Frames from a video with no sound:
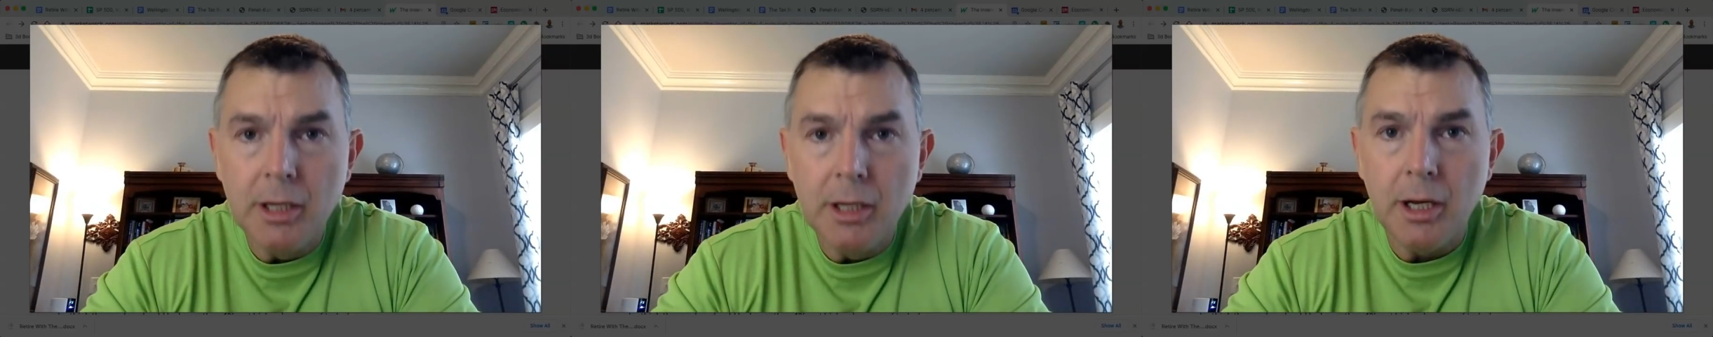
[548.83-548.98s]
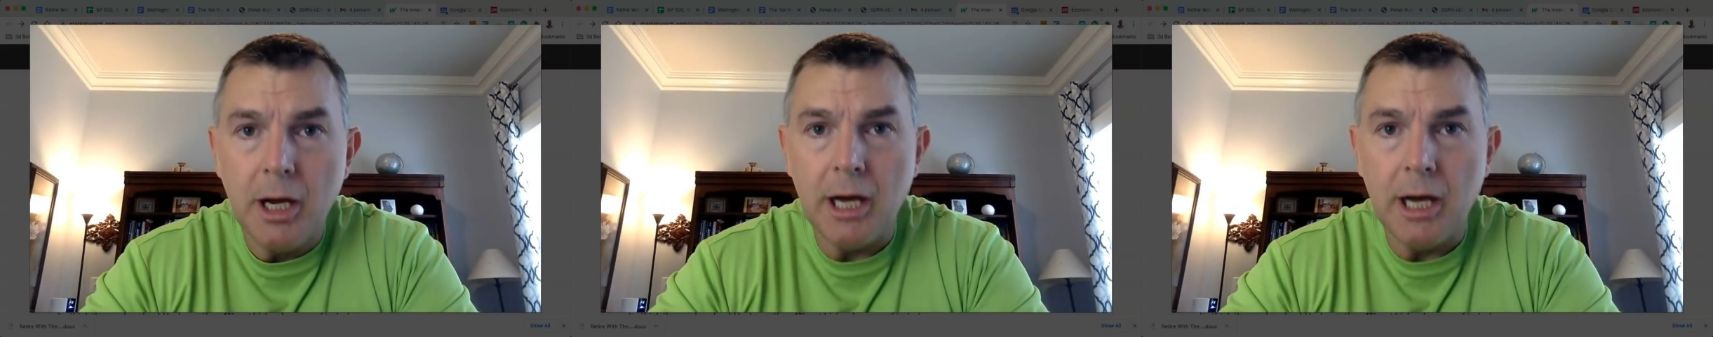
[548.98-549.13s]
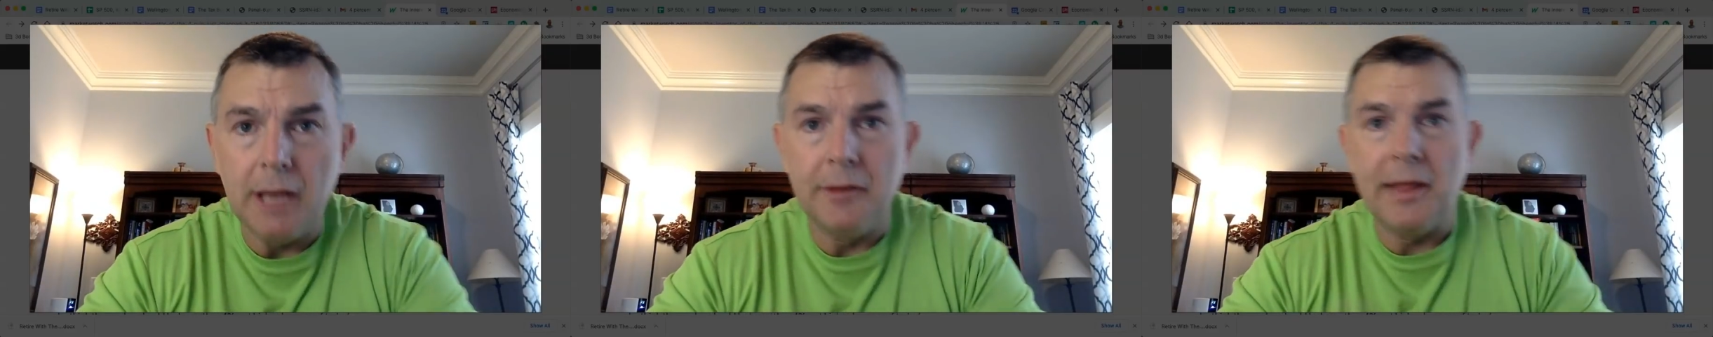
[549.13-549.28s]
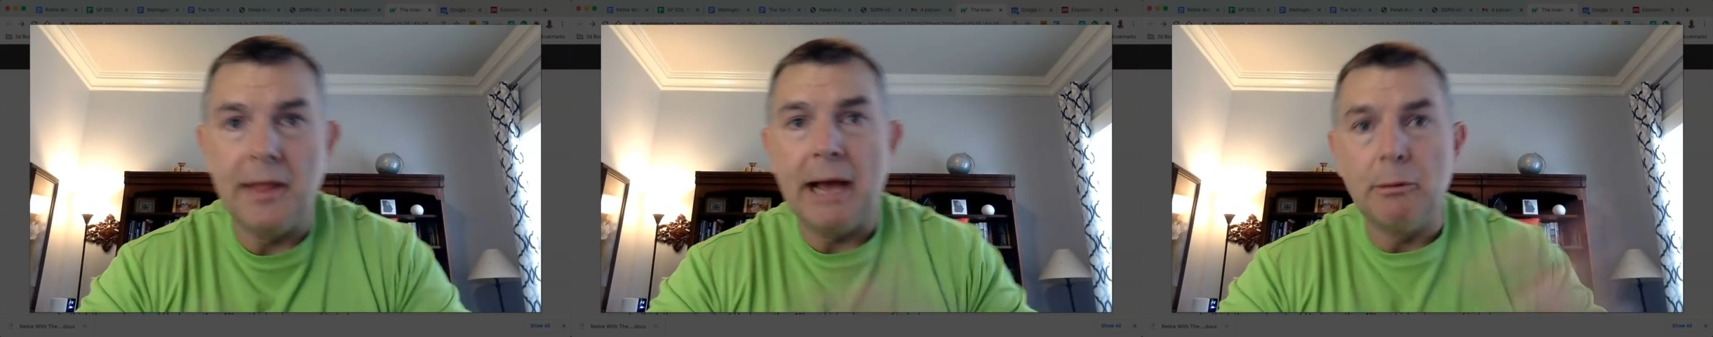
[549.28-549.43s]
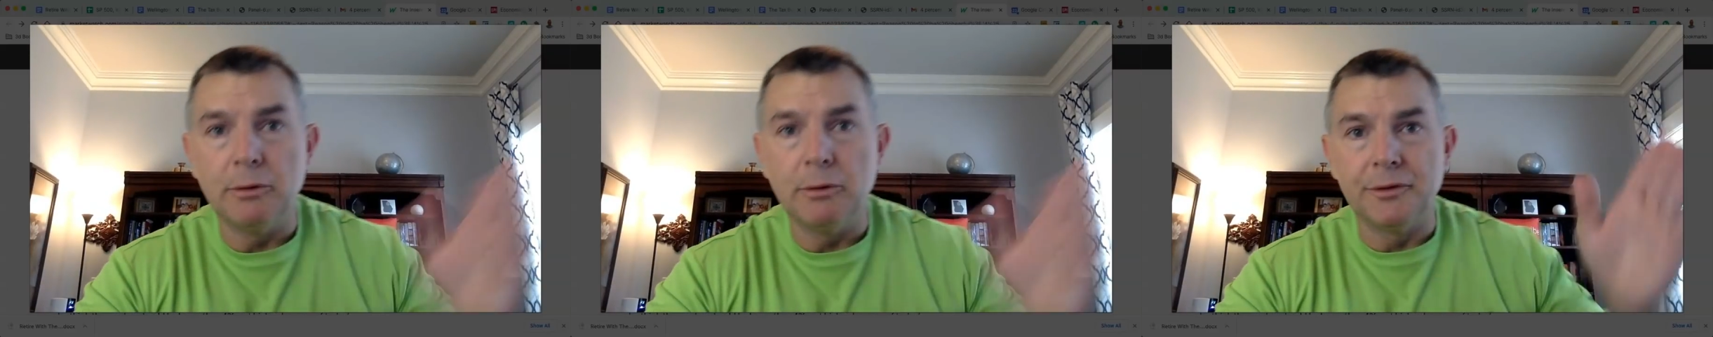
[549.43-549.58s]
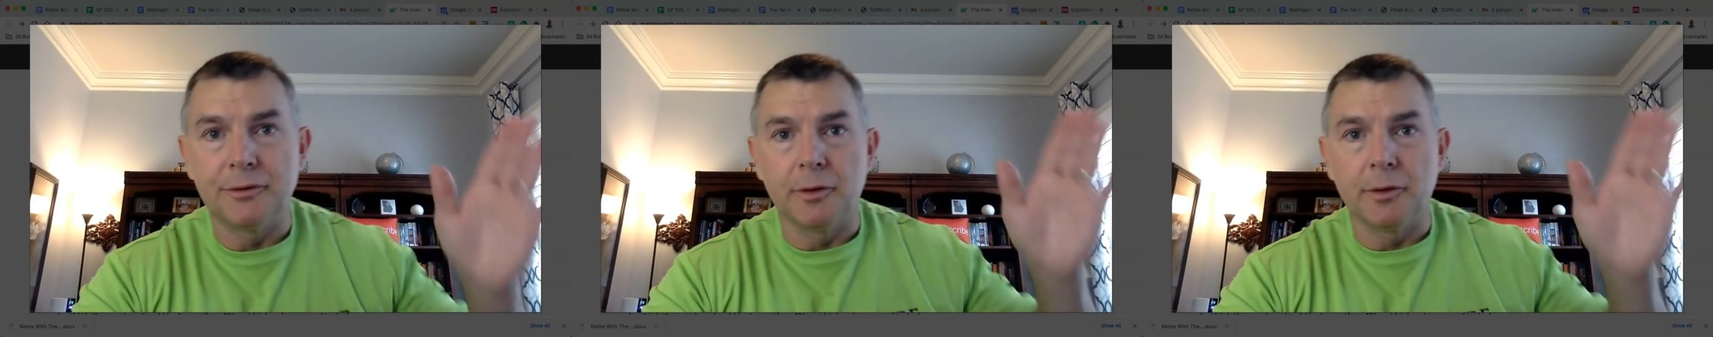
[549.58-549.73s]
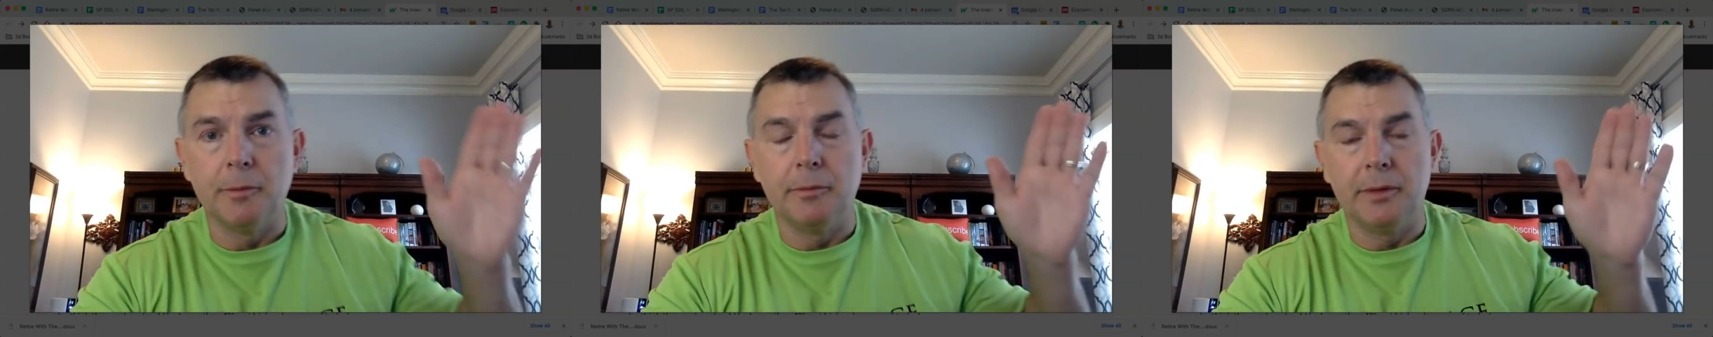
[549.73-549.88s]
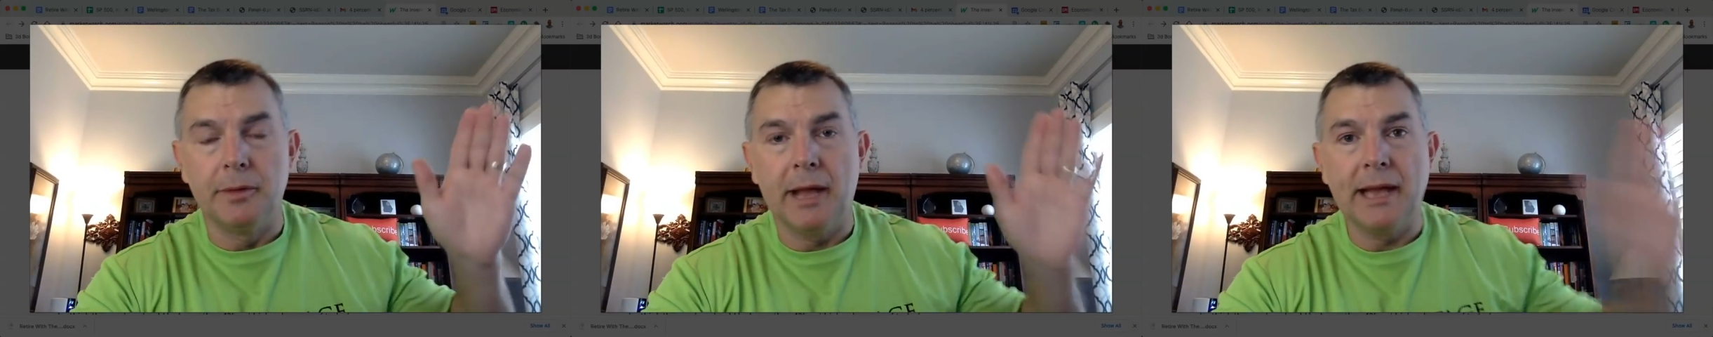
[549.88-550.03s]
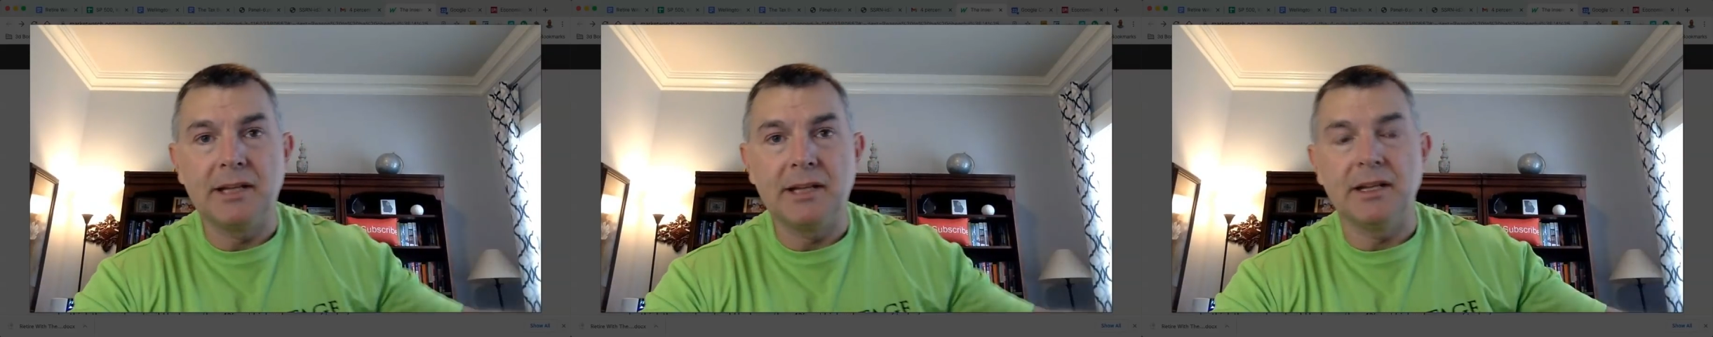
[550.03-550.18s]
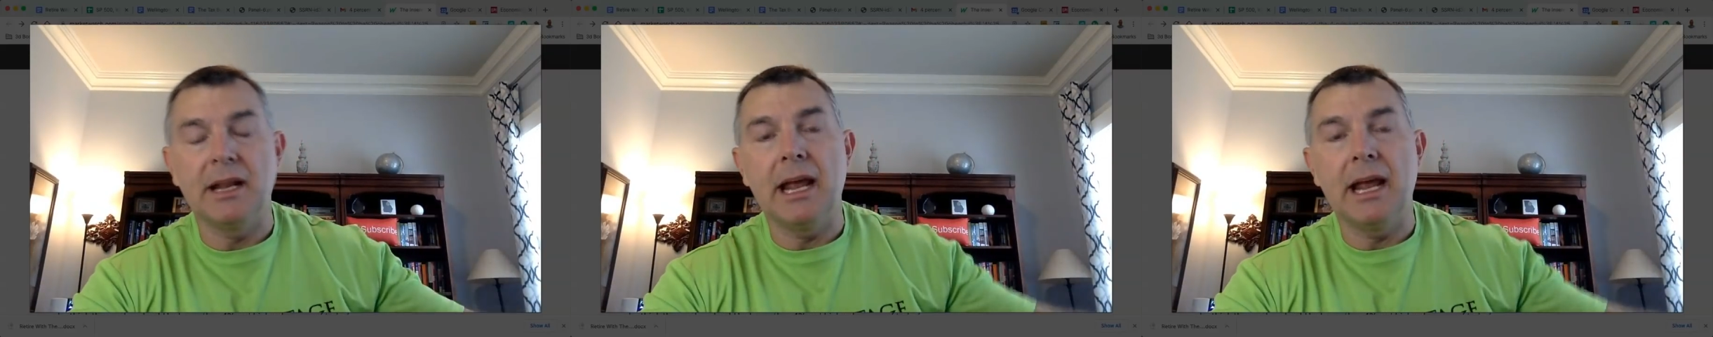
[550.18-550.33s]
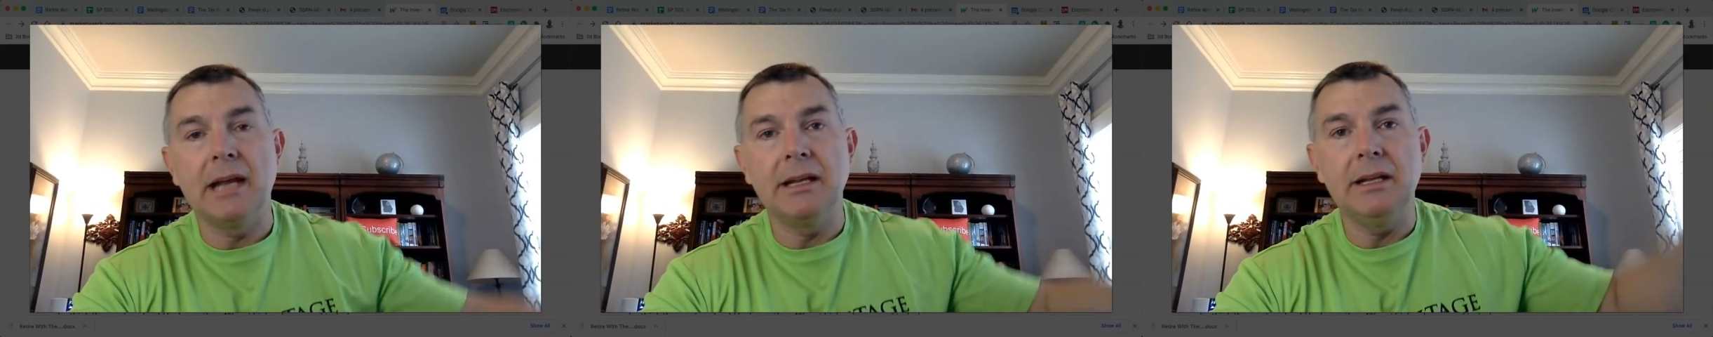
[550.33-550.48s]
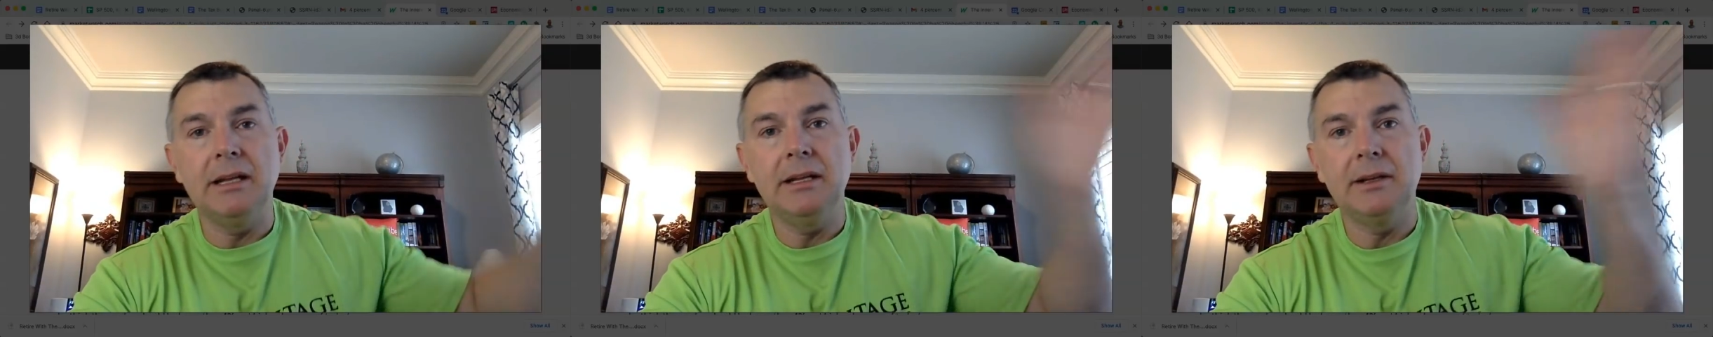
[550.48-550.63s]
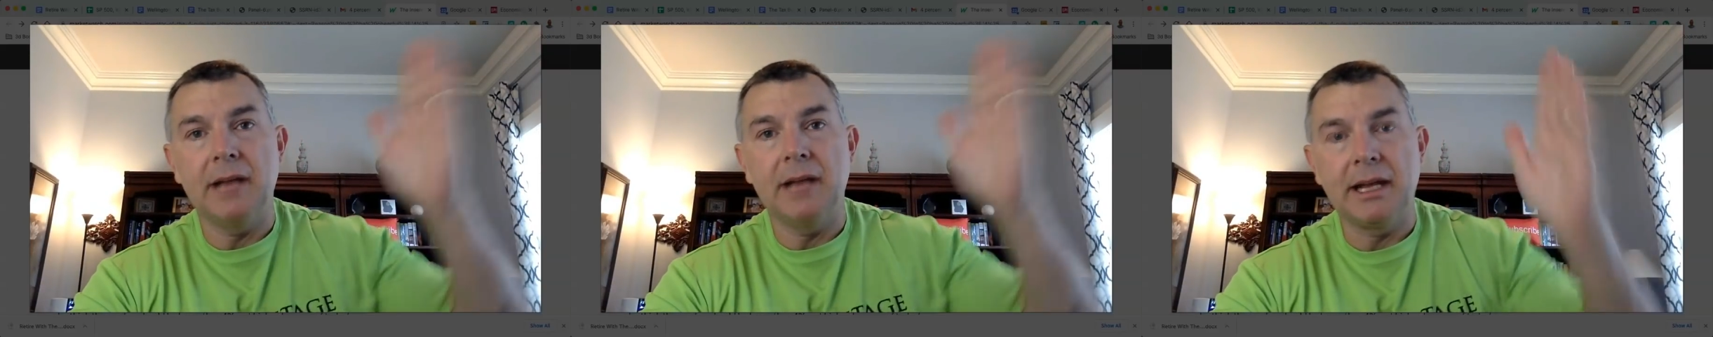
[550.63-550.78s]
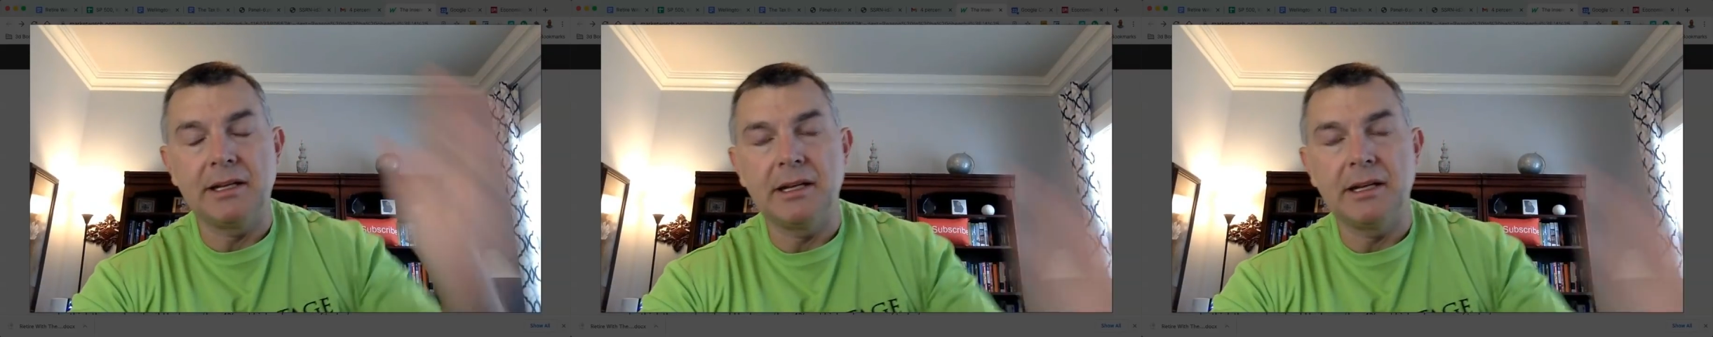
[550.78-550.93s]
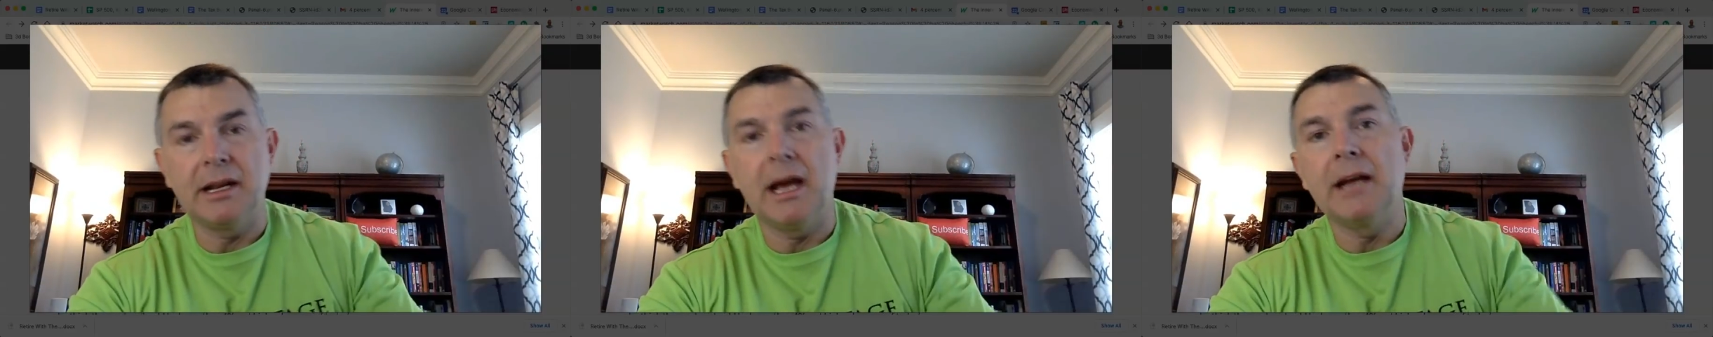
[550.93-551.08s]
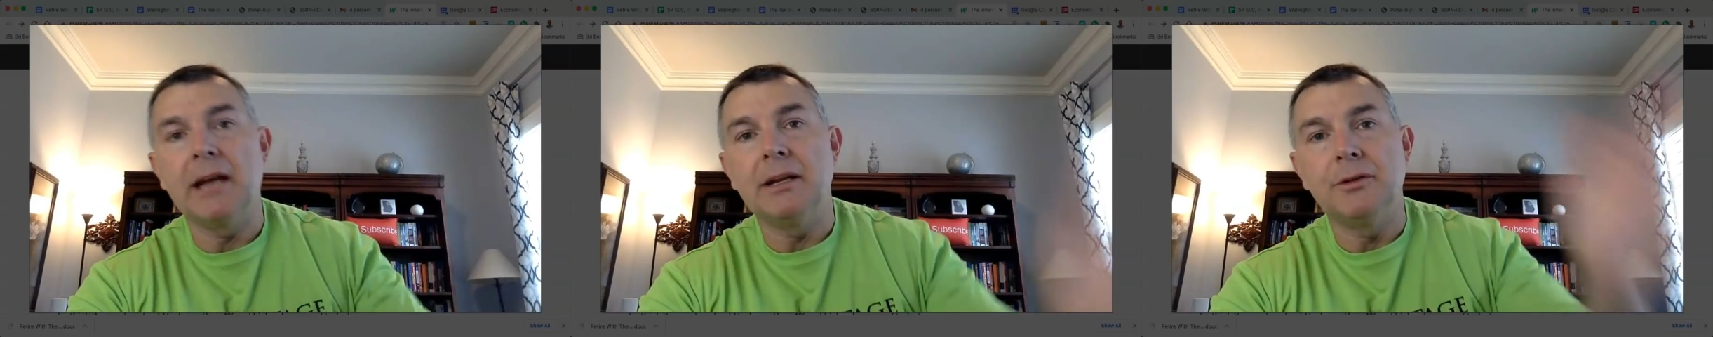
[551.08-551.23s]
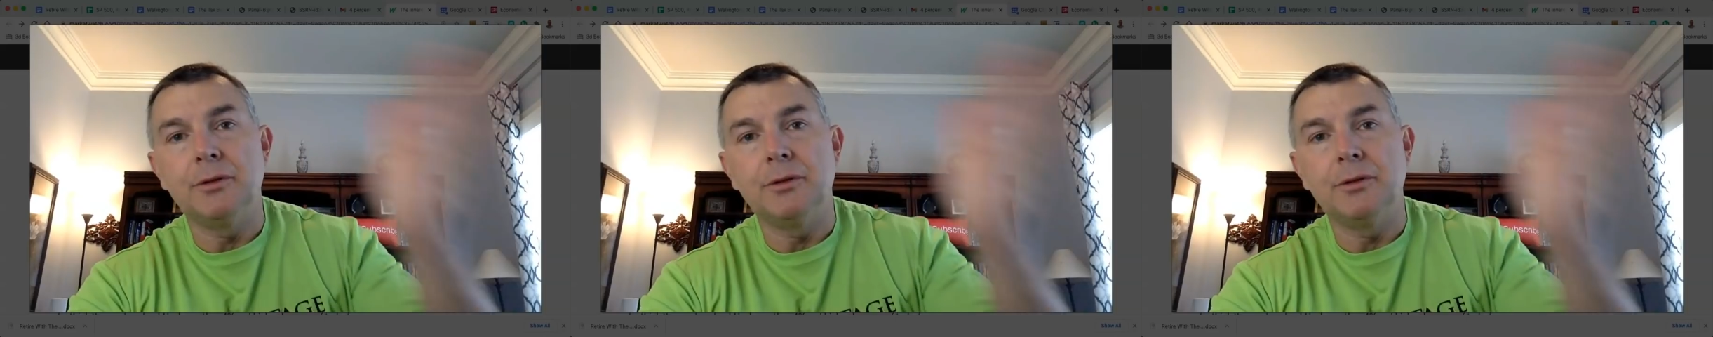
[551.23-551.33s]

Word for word: Uh, that was from 1980, 1990,